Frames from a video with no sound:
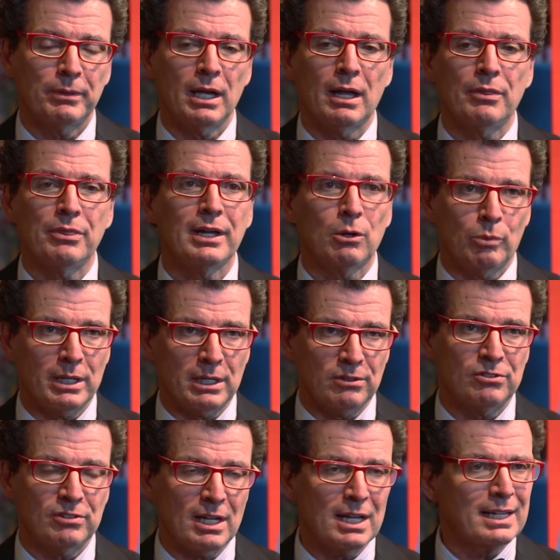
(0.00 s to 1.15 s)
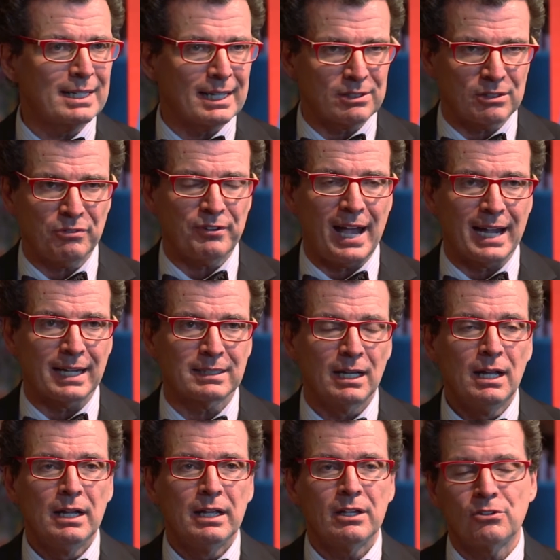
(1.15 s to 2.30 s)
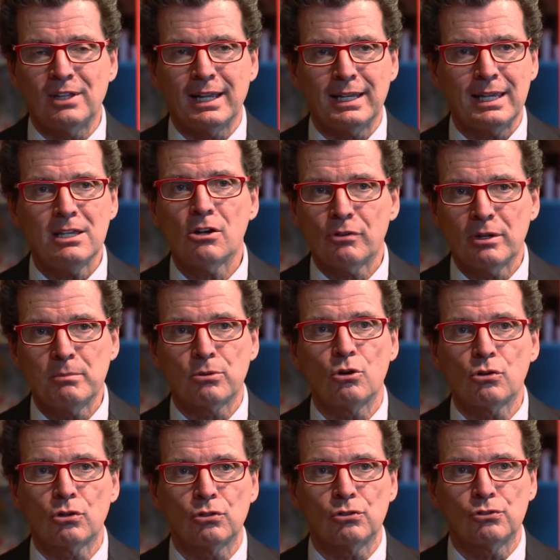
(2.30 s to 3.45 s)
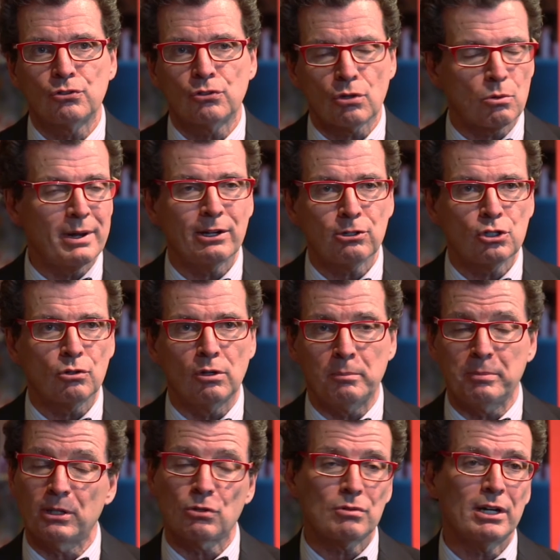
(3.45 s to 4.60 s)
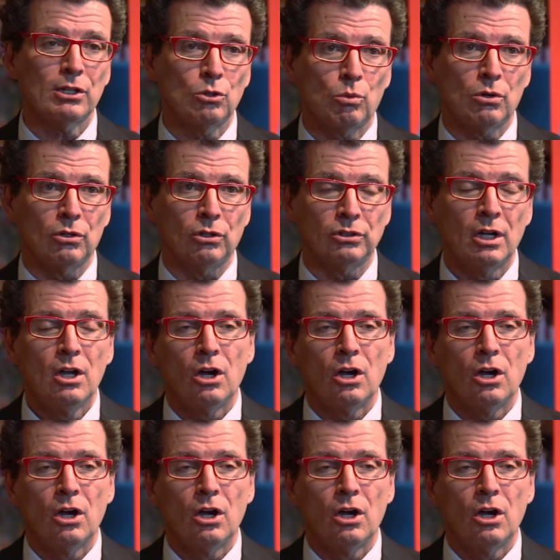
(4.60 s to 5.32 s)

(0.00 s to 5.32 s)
and that we can state as a fact is that ERA brokers throughout Europe and throughout the world